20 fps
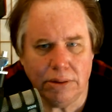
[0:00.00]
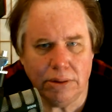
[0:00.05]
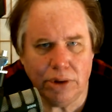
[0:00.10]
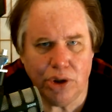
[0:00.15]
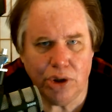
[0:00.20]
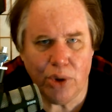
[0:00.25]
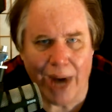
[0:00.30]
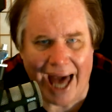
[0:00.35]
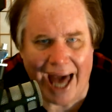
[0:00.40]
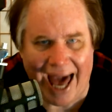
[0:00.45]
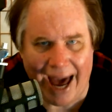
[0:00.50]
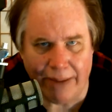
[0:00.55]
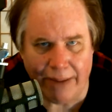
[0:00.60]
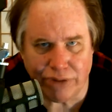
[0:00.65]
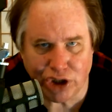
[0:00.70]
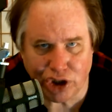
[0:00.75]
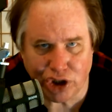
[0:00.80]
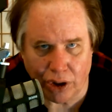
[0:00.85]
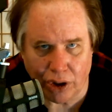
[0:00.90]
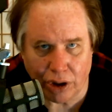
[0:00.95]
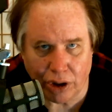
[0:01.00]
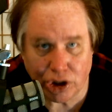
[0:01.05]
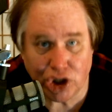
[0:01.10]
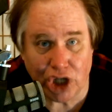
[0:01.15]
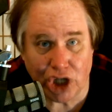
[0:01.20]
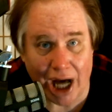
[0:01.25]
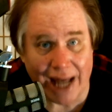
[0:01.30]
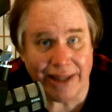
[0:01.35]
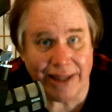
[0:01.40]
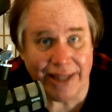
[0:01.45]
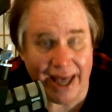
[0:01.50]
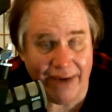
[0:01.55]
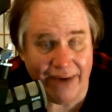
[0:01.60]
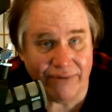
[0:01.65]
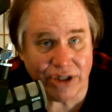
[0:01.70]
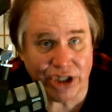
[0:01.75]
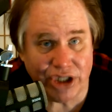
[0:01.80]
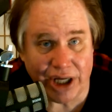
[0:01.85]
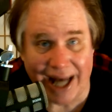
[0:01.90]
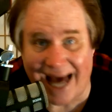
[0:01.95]
New Hampshire, John
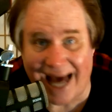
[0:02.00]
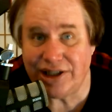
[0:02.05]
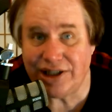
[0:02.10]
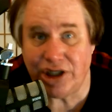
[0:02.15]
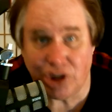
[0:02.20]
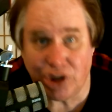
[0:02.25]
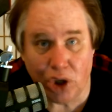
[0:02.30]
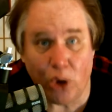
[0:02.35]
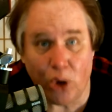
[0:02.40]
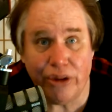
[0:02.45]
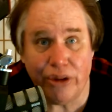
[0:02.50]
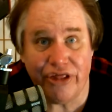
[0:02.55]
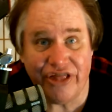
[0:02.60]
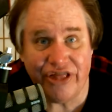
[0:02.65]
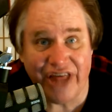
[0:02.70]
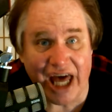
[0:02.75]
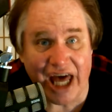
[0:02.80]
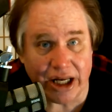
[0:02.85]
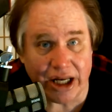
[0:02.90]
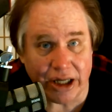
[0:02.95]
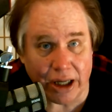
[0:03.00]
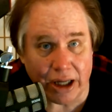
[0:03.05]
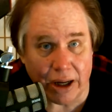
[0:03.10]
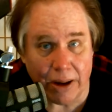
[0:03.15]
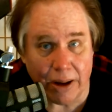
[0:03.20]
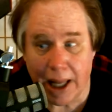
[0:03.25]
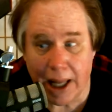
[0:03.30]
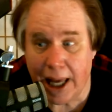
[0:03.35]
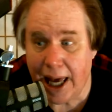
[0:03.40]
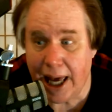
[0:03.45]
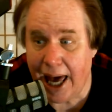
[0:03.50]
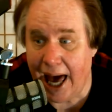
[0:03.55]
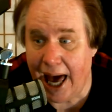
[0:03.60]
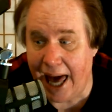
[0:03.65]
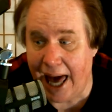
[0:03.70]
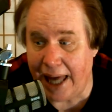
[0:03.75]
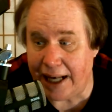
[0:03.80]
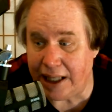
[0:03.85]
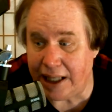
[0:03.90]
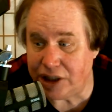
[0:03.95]
Davidson has his own theater.
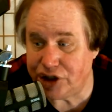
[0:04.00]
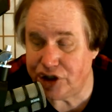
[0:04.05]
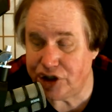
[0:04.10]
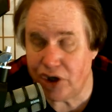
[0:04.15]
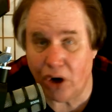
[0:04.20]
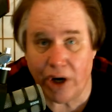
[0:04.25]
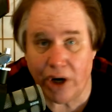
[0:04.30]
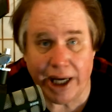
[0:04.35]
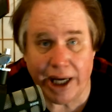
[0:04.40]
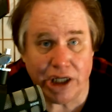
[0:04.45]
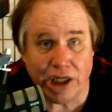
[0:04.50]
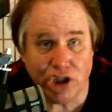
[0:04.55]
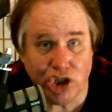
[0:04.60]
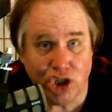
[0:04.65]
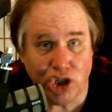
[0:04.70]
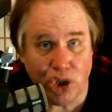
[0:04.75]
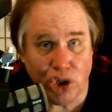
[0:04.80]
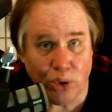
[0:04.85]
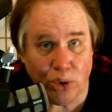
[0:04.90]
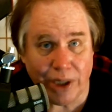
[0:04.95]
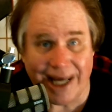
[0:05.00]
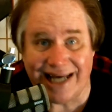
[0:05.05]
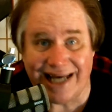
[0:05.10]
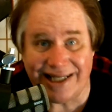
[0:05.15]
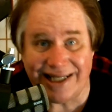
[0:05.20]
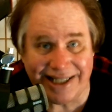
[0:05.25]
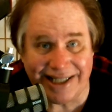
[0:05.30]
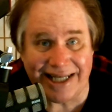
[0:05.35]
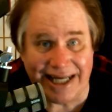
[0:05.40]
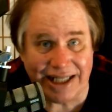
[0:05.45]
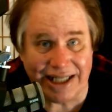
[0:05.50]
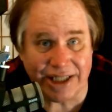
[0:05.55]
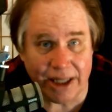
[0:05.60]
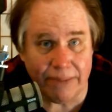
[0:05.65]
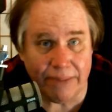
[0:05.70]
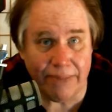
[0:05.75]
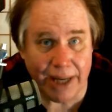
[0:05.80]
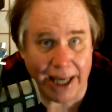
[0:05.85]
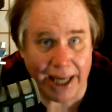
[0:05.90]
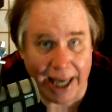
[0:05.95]
And starting in June, his
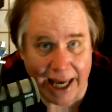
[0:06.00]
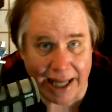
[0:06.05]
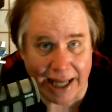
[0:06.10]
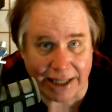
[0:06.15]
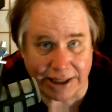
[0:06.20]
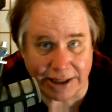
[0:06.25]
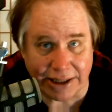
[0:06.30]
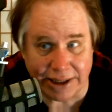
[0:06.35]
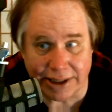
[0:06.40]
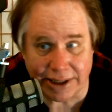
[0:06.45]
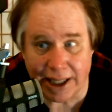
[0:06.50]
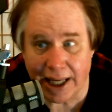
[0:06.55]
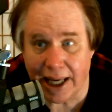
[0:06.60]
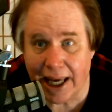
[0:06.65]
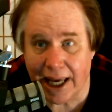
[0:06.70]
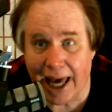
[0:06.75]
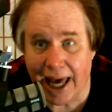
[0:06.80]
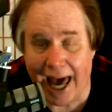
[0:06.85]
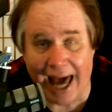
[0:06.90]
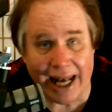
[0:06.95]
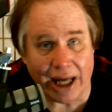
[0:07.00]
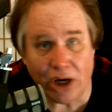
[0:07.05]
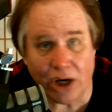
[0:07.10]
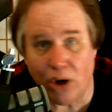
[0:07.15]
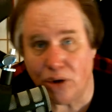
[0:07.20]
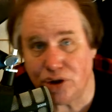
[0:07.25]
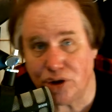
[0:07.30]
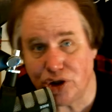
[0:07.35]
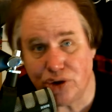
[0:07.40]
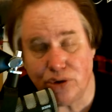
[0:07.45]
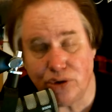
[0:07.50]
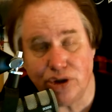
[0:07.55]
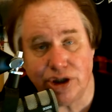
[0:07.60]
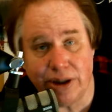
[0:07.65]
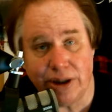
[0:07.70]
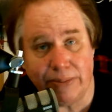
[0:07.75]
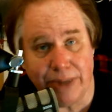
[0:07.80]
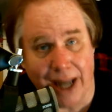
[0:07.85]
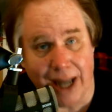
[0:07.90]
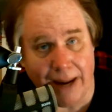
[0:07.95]
season begins. And it goes through
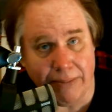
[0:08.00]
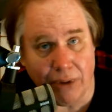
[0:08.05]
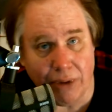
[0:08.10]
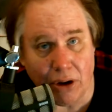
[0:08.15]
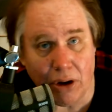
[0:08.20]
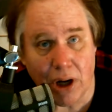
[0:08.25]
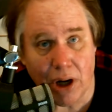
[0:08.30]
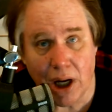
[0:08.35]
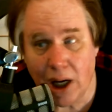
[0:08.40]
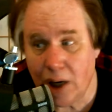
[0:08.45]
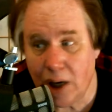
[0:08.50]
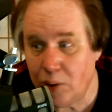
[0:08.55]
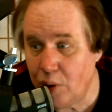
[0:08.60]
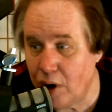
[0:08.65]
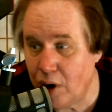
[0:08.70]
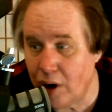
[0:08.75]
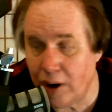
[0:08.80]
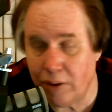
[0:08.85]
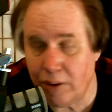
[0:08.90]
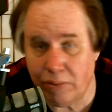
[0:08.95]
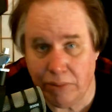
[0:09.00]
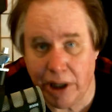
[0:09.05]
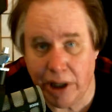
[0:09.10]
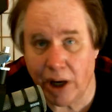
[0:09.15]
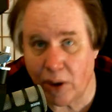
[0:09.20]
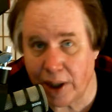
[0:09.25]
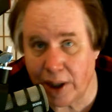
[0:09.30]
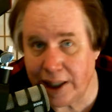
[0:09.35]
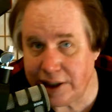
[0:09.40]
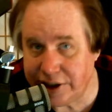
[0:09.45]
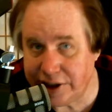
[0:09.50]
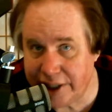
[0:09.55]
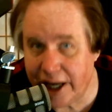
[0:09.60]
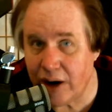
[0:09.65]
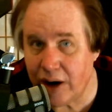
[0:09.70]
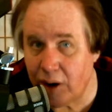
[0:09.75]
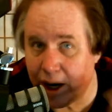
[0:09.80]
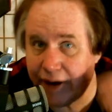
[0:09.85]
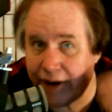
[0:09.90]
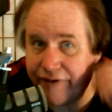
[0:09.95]
September where, you know, he's
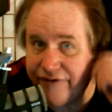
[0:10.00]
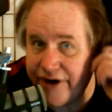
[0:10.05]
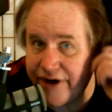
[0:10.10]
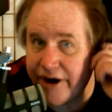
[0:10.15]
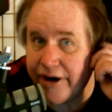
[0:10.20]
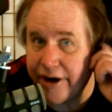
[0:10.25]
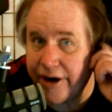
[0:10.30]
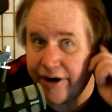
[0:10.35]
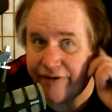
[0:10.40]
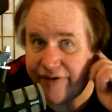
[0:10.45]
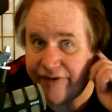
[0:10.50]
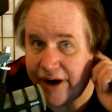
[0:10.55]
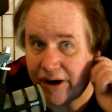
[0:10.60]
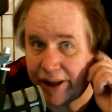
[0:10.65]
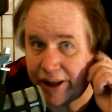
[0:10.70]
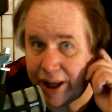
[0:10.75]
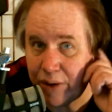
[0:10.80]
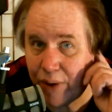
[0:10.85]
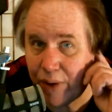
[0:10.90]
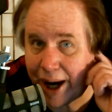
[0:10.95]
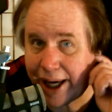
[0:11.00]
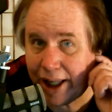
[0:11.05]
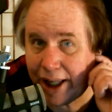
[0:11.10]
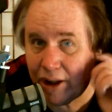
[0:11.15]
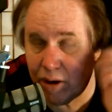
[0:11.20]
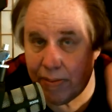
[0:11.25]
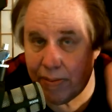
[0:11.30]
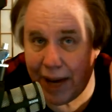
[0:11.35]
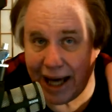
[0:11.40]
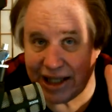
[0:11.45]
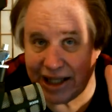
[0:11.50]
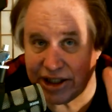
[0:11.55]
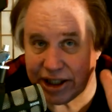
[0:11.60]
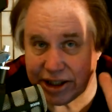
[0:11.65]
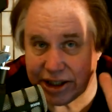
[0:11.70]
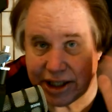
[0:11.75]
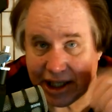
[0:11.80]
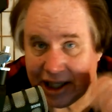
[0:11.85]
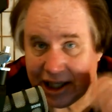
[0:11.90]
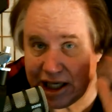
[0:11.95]
there on a fairly regular
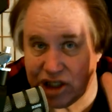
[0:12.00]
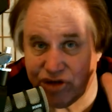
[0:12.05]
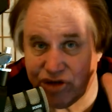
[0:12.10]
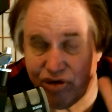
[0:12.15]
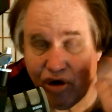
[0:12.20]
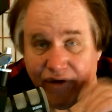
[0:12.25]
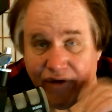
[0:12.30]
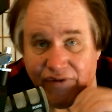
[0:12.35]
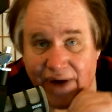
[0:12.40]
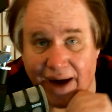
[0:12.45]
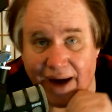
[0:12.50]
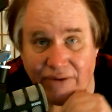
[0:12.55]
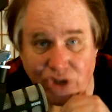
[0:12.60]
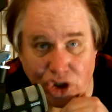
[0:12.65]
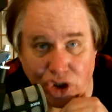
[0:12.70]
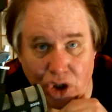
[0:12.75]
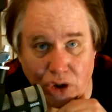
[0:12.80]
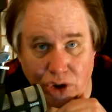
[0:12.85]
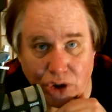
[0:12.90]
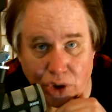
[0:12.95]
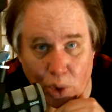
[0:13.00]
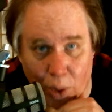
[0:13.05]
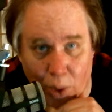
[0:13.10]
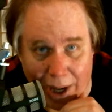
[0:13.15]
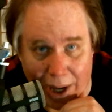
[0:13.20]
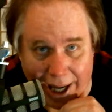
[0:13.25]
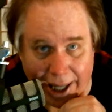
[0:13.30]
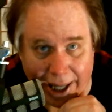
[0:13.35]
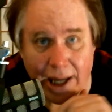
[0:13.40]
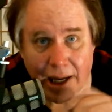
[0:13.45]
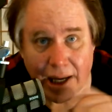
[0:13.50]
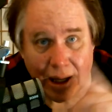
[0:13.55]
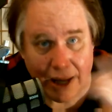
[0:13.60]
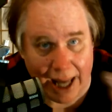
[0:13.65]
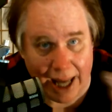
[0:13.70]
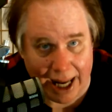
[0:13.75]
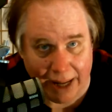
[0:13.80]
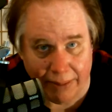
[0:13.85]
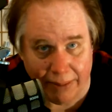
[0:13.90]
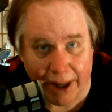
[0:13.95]
basis, at least 4 or 5 shows a week.
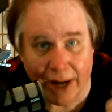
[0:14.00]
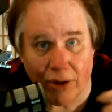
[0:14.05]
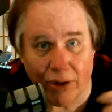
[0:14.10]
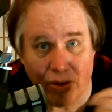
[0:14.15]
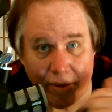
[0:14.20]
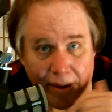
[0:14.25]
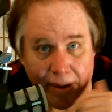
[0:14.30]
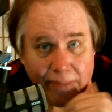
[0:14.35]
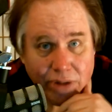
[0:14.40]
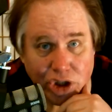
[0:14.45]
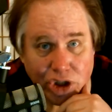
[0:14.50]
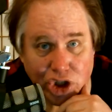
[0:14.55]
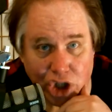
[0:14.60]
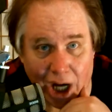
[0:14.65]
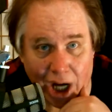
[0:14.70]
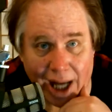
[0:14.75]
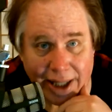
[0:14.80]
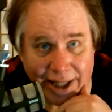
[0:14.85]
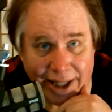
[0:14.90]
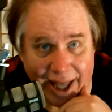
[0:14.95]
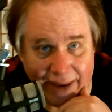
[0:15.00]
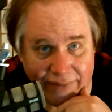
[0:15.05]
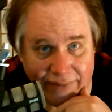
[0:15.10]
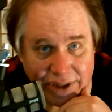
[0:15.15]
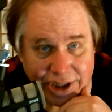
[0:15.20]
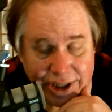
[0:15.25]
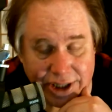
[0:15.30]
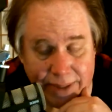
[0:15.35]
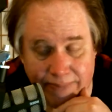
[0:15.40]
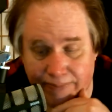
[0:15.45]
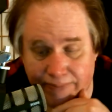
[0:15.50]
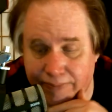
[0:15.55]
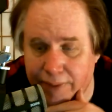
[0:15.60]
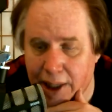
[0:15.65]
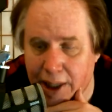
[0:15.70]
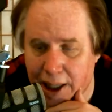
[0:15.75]
Anybody remember John Davidson?